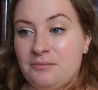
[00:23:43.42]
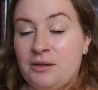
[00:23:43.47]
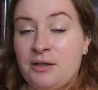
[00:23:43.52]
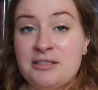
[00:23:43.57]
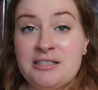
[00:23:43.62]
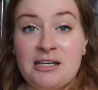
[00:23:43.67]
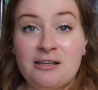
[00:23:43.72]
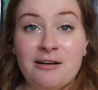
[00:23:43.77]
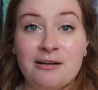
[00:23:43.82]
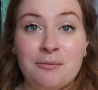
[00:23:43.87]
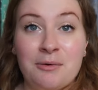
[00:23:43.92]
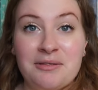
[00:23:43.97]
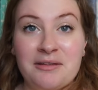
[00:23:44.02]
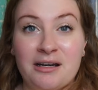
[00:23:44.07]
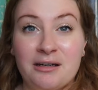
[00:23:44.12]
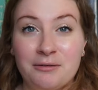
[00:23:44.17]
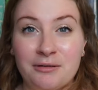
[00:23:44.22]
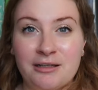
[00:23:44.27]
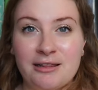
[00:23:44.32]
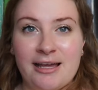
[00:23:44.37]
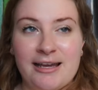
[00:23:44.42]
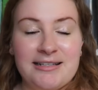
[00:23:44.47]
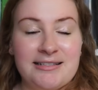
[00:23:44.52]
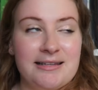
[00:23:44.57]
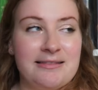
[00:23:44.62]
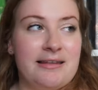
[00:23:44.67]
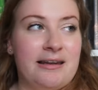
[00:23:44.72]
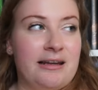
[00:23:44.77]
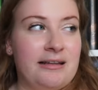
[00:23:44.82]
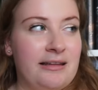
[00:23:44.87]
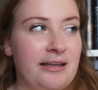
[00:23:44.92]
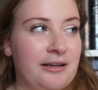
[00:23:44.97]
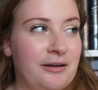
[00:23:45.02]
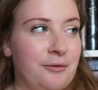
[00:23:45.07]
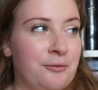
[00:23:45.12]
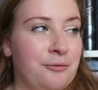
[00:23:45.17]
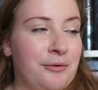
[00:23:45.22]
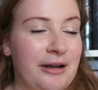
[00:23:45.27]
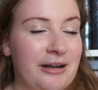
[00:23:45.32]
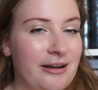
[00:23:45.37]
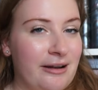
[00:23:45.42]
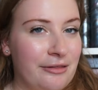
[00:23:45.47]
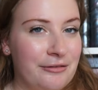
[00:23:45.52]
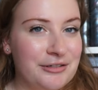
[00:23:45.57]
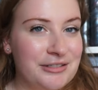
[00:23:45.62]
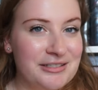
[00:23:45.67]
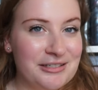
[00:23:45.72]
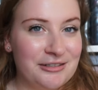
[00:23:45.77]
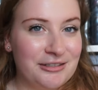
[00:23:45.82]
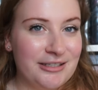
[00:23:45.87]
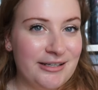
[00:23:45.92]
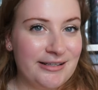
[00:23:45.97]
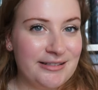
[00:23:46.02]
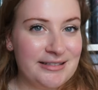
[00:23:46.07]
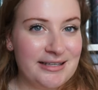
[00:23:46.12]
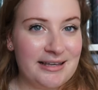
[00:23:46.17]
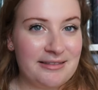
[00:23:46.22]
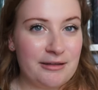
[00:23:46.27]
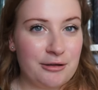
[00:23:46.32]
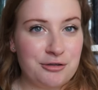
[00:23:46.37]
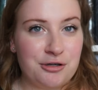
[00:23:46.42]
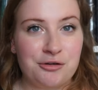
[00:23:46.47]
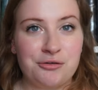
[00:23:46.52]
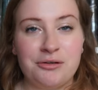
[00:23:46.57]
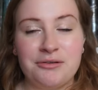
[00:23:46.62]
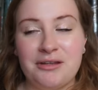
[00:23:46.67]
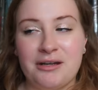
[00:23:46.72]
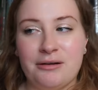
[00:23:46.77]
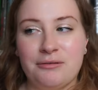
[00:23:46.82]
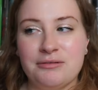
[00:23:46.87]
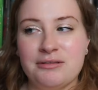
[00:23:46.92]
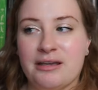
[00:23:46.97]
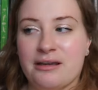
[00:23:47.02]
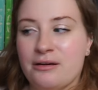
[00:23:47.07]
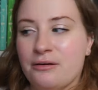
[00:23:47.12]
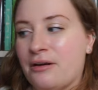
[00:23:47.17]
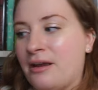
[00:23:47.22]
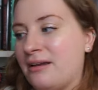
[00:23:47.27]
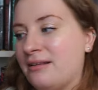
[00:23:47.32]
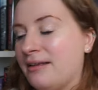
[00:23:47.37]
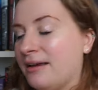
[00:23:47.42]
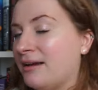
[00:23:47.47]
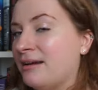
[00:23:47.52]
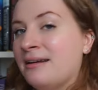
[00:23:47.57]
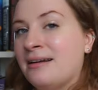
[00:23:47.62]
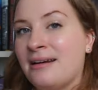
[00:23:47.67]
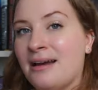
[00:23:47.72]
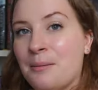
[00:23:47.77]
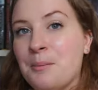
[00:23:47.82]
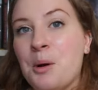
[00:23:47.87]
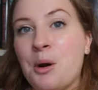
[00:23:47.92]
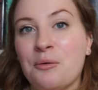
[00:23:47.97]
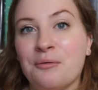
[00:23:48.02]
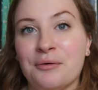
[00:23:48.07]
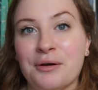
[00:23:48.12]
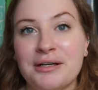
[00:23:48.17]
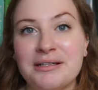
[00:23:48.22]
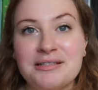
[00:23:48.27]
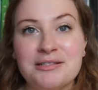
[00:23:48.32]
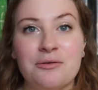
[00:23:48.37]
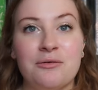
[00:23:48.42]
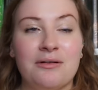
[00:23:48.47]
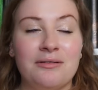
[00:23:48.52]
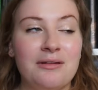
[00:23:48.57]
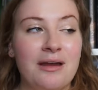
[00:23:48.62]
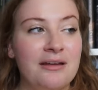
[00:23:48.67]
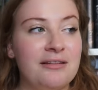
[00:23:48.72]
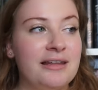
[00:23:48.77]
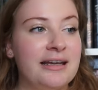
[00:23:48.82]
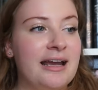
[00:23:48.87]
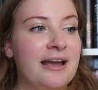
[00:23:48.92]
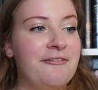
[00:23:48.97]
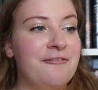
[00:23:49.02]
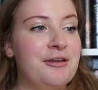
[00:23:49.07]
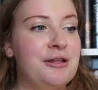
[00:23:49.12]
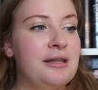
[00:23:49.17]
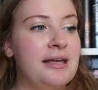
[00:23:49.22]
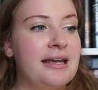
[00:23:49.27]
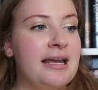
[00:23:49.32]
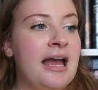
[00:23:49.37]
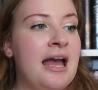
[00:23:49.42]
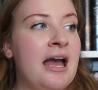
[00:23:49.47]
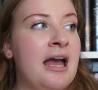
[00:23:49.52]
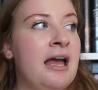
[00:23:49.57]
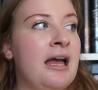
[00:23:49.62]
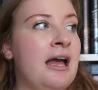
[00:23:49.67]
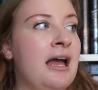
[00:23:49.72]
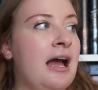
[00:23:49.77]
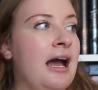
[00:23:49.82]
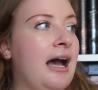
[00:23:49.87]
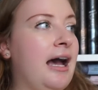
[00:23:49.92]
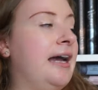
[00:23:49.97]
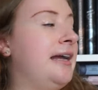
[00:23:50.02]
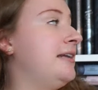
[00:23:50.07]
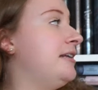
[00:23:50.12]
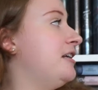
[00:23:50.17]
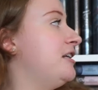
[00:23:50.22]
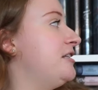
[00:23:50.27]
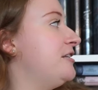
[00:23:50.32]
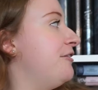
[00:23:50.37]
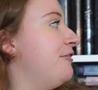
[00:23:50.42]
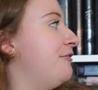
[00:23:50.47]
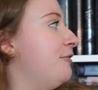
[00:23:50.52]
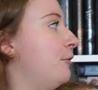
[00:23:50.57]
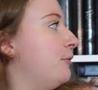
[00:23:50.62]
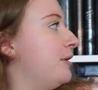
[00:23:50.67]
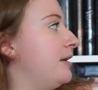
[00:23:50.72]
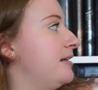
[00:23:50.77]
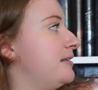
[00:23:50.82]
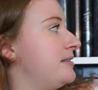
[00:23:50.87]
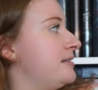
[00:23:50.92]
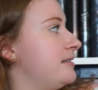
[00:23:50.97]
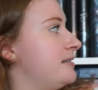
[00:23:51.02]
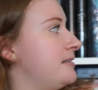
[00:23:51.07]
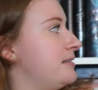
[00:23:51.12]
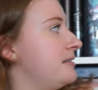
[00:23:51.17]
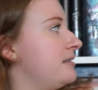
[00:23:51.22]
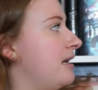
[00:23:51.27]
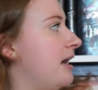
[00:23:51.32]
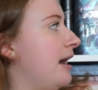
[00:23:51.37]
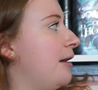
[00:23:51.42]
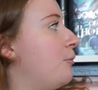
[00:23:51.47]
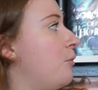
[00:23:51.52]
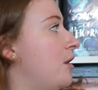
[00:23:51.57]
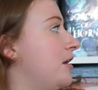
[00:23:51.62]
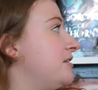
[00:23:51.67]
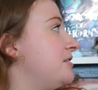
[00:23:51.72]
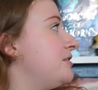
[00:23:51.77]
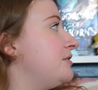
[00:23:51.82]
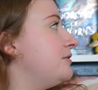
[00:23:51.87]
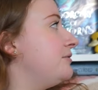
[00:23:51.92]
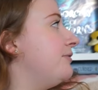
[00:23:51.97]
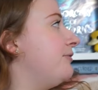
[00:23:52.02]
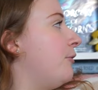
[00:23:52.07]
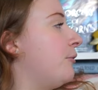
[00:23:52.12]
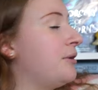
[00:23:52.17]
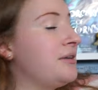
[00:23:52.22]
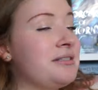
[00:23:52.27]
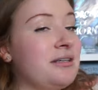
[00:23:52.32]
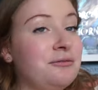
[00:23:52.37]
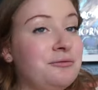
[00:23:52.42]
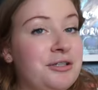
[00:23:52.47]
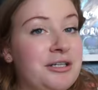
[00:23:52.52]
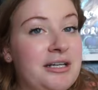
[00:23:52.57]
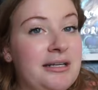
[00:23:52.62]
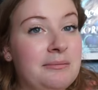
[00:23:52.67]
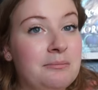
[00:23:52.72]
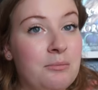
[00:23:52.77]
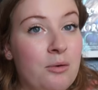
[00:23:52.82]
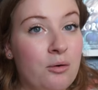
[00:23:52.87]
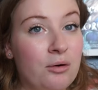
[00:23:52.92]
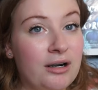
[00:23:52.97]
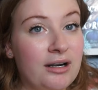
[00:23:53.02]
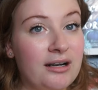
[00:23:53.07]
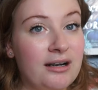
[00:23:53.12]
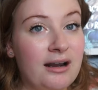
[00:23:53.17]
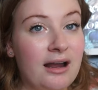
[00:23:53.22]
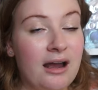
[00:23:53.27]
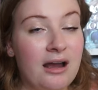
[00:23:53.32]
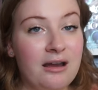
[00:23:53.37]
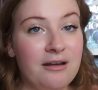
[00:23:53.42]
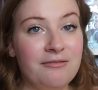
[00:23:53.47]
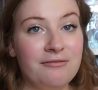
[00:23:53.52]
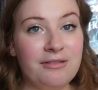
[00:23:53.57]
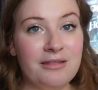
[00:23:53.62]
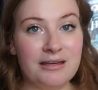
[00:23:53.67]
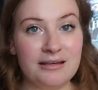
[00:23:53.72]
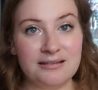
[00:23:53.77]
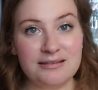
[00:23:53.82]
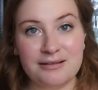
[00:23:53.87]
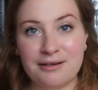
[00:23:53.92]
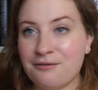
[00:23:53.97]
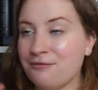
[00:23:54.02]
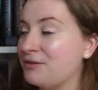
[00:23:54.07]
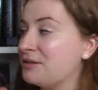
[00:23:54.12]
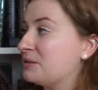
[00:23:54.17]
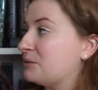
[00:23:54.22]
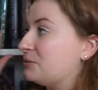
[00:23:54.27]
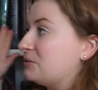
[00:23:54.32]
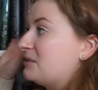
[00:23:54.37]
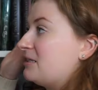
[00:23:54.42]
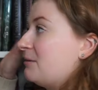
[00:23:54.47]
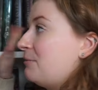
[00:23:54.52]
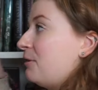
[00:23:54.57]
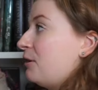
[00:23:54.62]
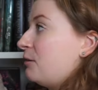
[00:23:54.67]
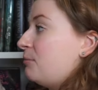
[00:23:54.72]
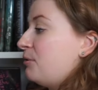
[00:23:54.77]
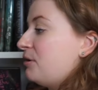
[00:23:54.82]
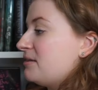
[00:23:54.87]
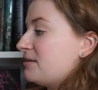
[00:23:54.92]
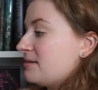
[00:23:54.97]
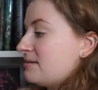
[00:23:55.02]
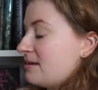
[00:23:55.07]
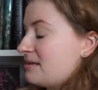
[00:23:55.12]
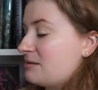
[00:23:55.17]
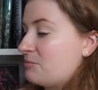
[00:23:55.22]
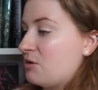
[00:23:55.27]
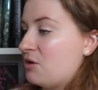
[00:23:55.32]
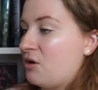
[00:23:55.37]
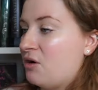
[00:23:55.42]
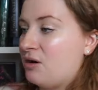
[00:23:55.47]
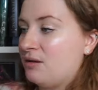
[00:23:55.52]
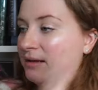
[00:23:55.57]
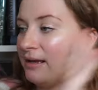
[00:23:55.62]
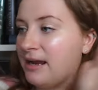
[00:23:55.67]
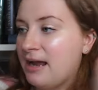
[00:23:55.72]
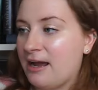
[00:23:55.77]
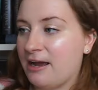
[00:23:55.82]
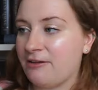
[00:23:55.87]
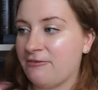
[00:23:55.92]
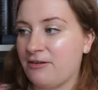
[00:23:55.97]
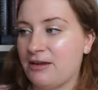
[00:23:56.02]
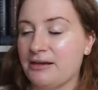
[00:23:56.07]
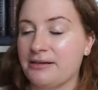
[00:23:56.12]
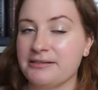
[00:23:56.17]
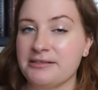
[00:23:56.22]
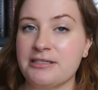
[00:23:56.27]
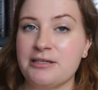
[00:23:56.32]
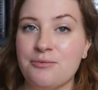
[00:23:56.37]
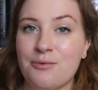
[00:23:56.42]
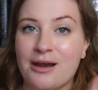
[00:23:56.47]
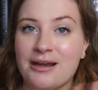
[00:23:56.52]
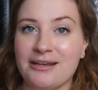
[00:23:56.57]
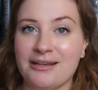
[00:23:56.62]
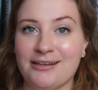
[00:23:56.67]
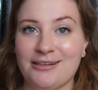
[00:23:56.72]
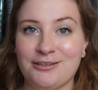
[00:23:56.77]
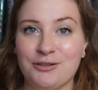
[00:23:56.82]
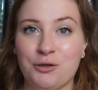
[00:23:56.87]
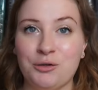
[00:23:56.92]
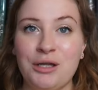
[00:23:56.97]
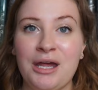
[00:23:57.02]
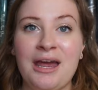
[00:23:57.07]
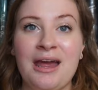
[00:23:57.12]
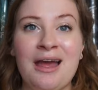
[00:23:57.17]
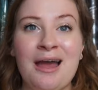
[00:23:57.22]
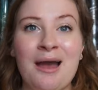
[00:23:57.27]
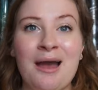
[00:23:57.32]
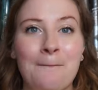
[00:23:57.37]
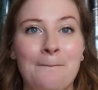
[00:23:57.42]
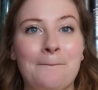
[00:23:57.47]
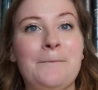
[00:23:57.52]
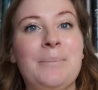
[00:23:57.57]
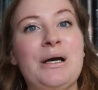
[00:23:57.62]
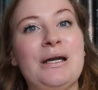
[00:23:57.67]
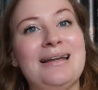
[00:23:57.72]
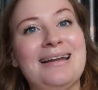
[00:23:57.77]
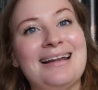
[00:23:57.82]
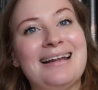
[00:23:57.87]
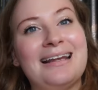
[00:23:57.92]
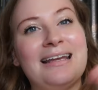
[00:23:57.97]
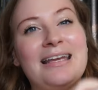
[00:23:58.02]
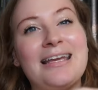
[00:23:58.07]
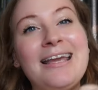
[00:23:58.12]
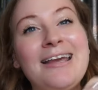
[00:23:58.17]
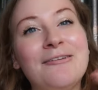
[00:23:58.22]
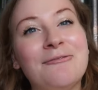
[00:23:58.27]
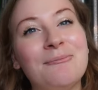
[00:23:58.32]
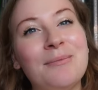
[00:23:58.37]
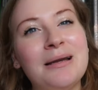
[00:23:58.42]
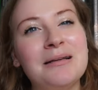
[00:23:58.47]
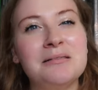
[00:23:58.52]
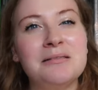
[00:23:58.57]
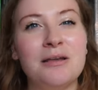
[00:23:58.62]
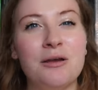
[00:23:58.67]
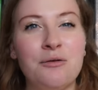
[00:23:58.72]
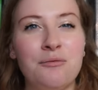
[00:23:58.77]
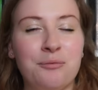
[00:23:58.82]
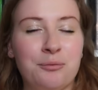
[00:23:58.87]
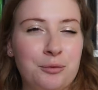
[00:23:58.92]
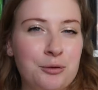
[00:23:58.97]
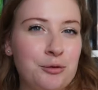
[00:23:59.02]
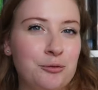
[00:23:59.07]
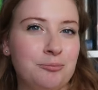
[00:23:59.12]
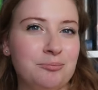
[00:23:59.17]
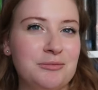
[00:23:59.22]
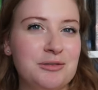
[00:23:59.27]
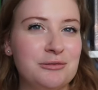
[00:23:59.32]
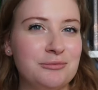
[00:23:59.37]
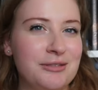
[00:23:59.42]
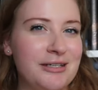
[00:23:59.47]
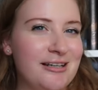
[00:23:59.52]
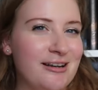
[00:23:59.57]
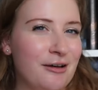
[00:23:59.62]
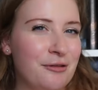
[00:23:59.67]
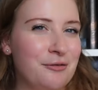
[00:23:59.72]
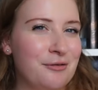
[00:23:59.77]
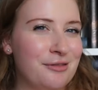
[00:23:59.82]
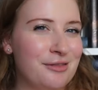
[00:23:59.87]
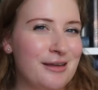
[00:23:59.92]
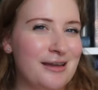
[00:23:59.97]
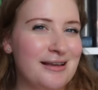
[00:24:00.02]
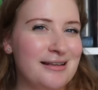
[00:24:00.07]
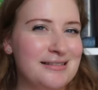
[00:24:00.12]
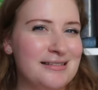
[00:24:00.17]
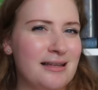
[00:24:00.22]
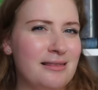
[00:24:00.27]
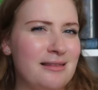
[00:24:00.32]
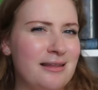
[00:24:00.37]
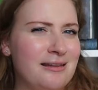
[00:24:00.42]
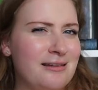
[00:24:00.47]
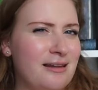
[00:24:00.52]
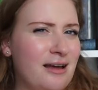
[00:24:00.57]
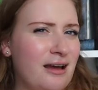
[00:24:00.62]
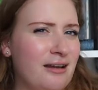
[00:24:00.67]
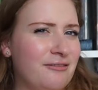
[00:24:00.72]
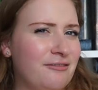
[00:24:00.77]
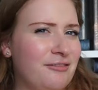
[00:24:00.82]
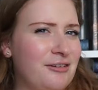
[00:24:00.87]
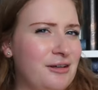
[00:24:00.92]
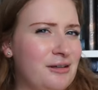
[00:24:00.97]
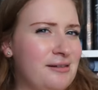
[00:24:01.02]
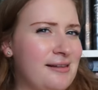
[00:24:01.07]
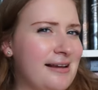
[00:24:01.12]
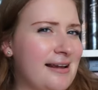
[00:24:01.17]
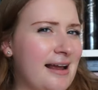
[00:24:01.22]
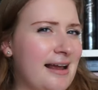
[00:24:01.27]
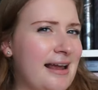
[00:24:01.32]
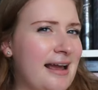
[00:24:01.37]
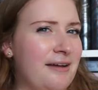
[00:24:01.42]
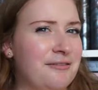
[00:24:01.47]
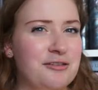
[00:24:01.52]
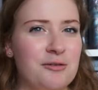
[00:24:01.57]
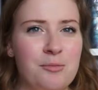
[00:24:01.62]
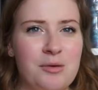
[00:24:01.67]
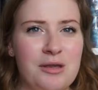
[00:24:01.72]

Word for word: because I read one that I really liked and then I like read another series in that genre and then I was like, okay, like I'm over it. So I like, I feel like I need to focus, I want to focus on reading more of these like physical TBR books that tend to be all like high fantasy, YA adult, but give myself room to read other things and then not feel like I have to